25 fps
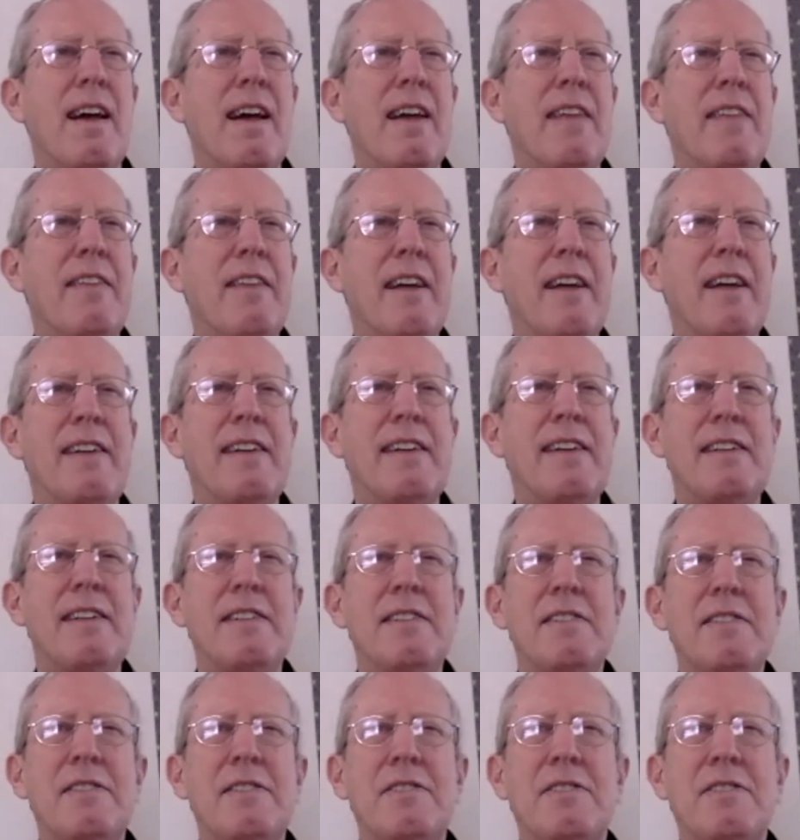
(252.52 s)
then he
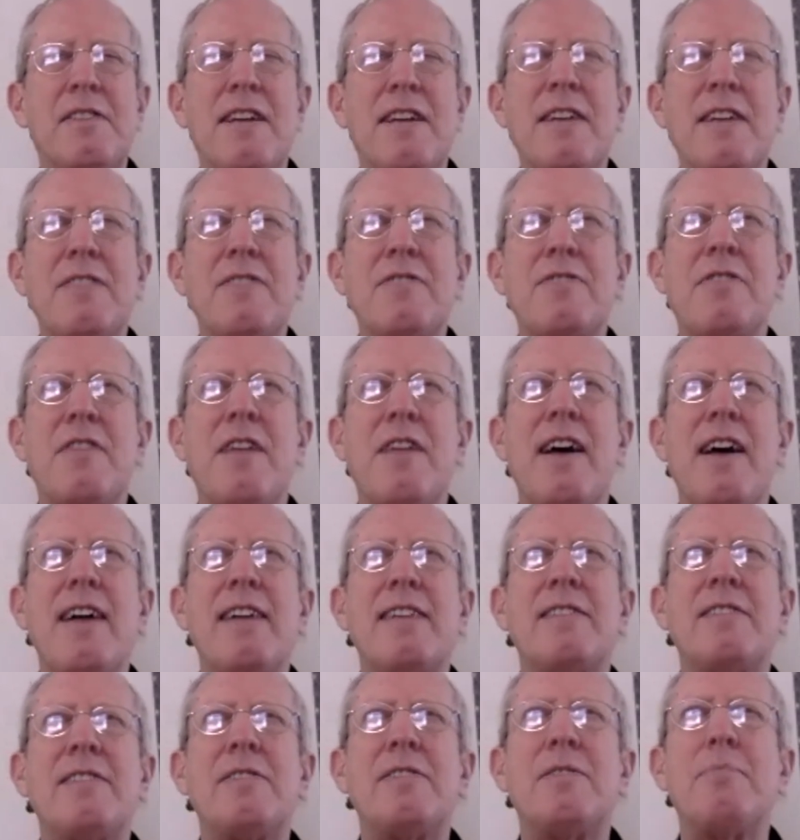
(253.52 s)
extends
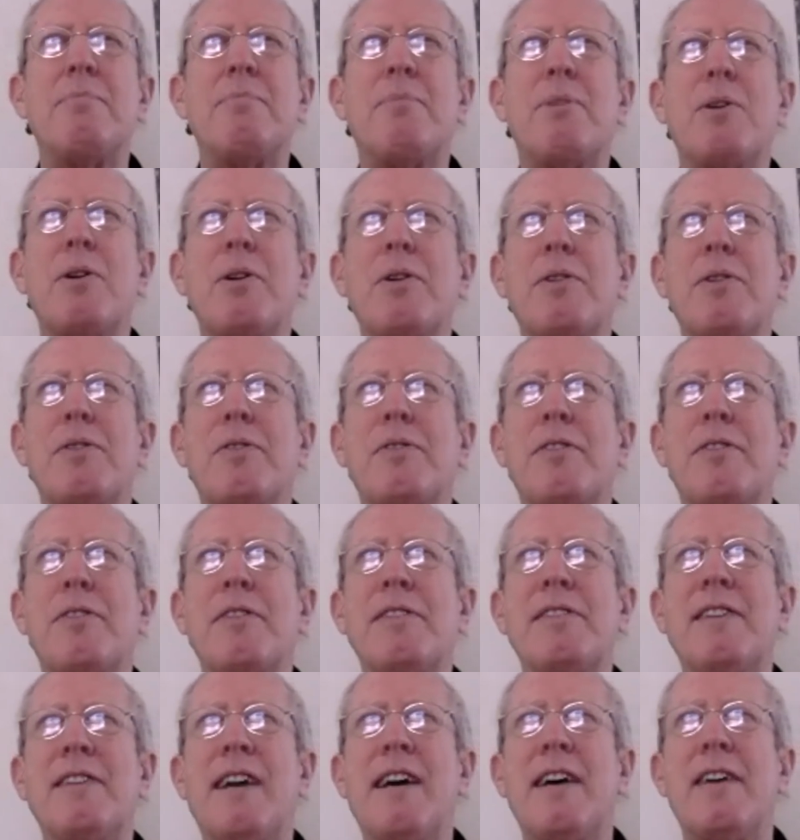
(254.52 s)
that to birth
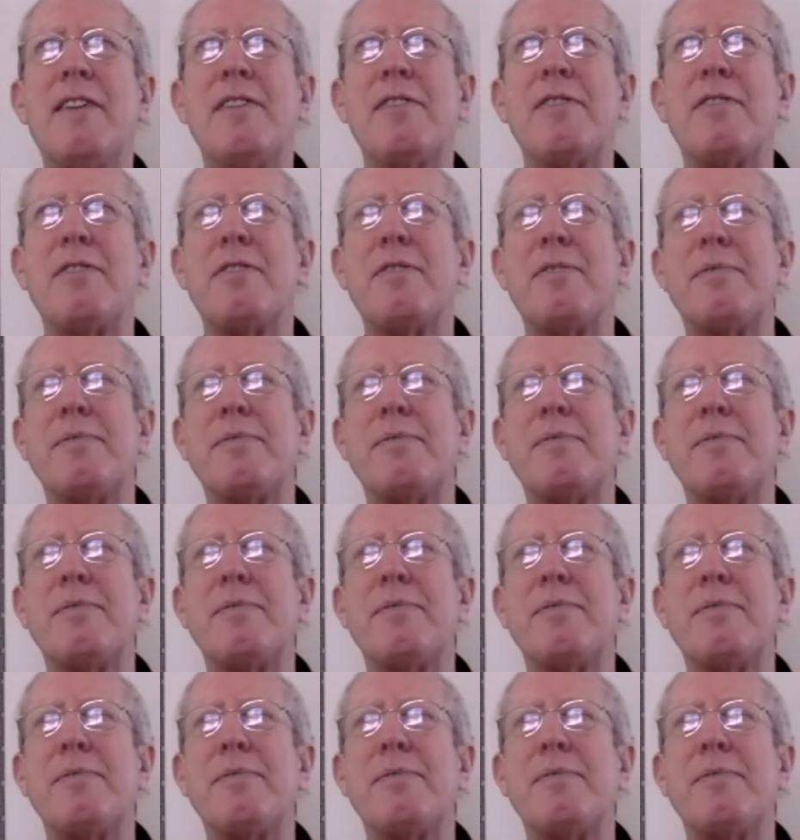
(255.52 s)
and death,